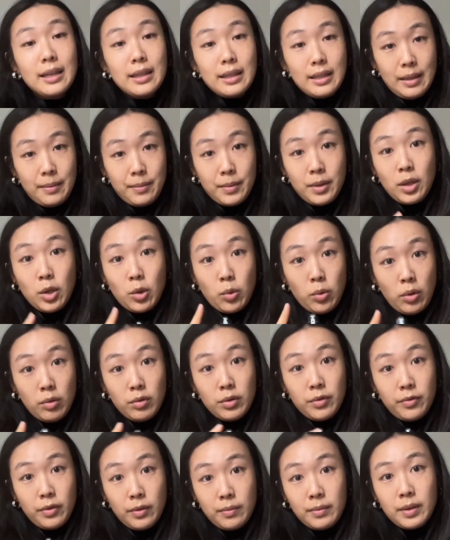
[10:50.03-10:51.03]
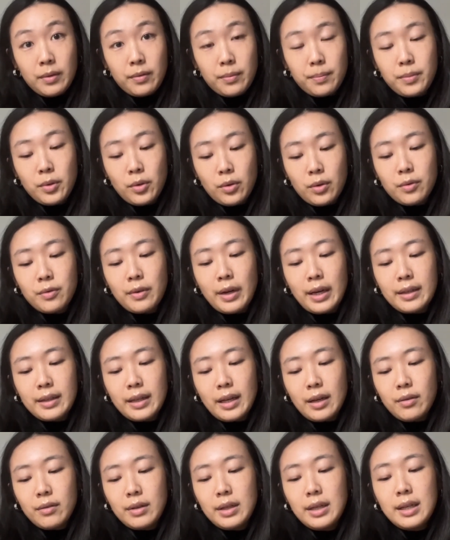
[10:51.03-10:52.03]
I'm gonna quote from the book right
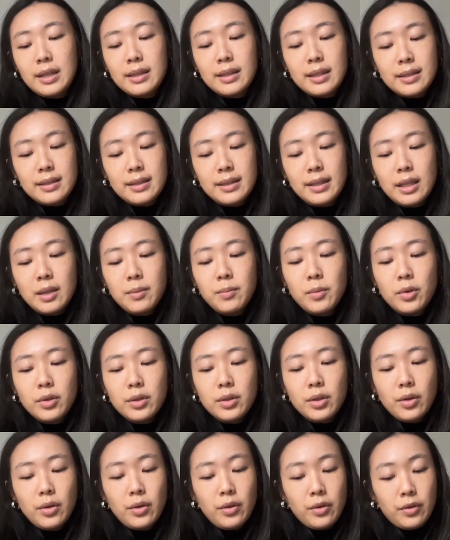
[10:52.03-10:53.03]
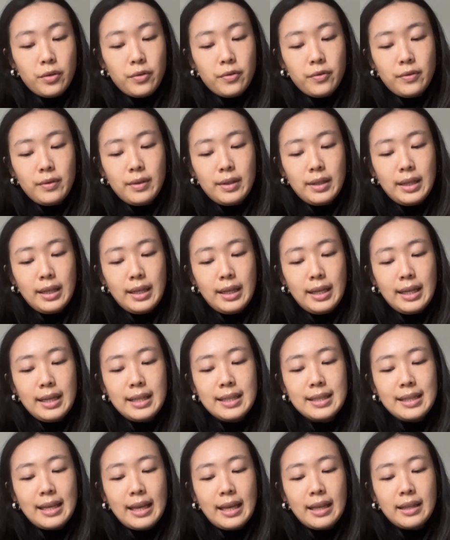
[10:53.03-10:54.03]
now. The sigmoid curve
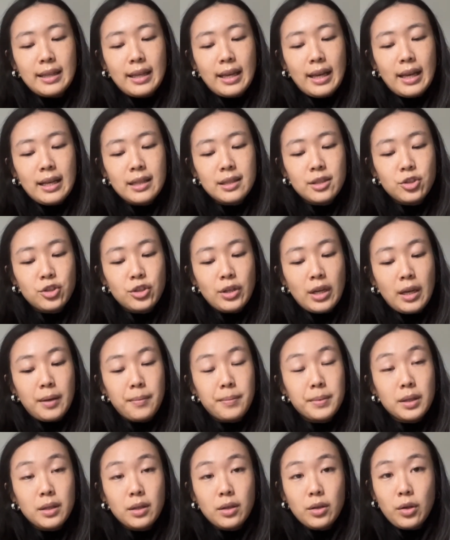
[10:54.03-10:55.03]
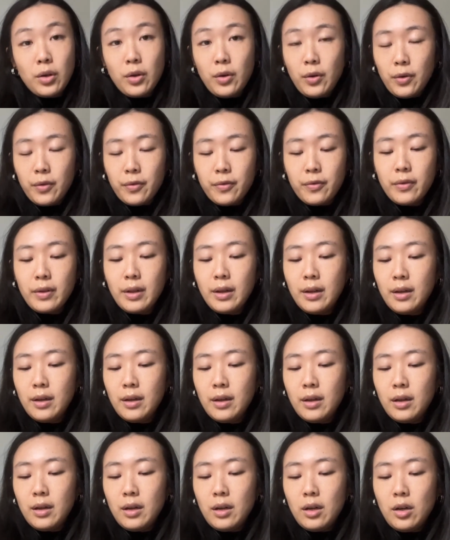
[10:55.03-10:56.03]
is an S-shaped curve
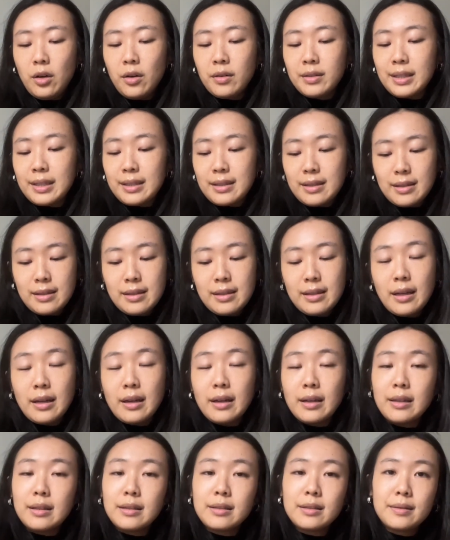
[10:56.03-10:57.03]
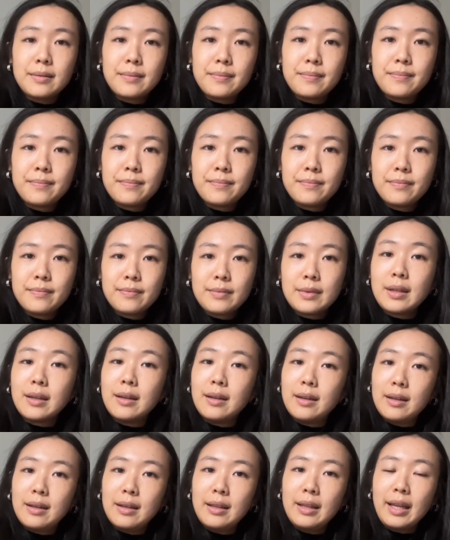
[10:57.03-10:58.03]
on its side,
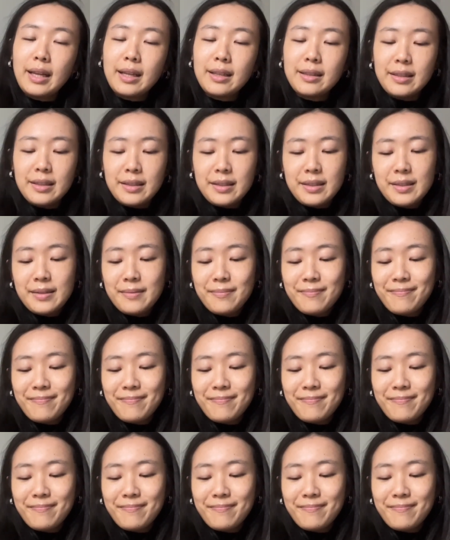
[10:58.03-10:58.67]
like this.